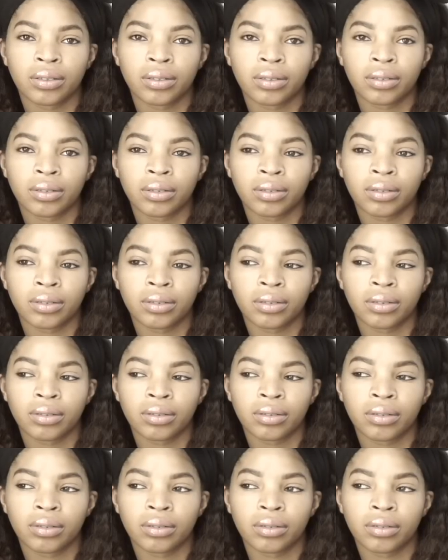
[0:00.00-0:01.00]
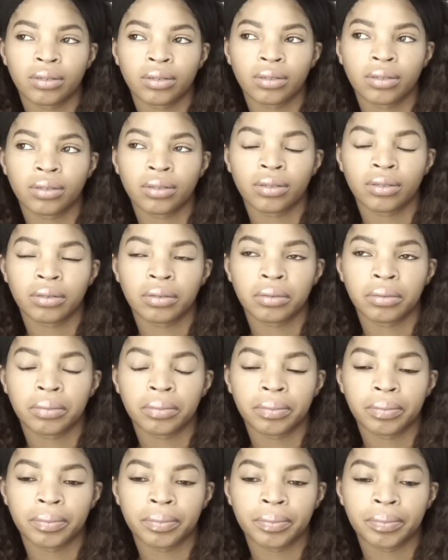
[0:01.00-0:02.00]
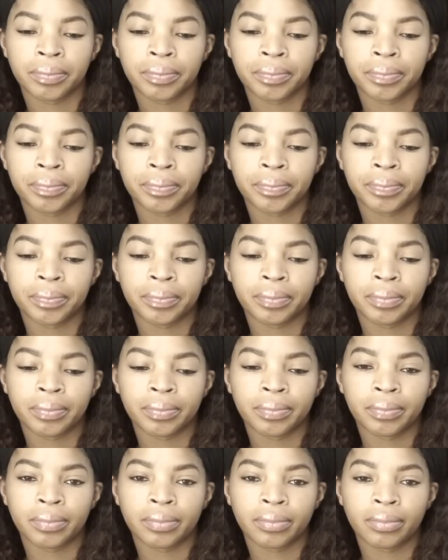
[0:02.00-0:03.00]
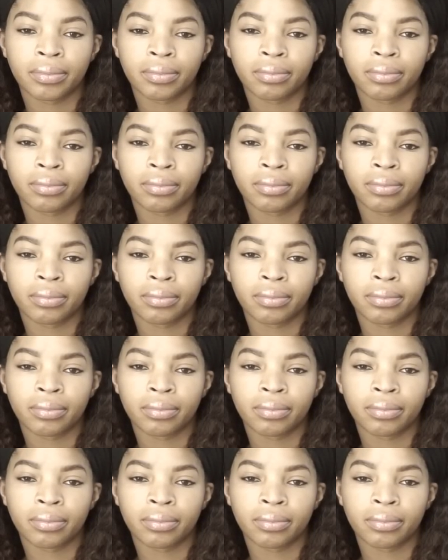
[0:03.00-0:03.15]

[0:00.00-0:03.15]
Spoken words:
(silent)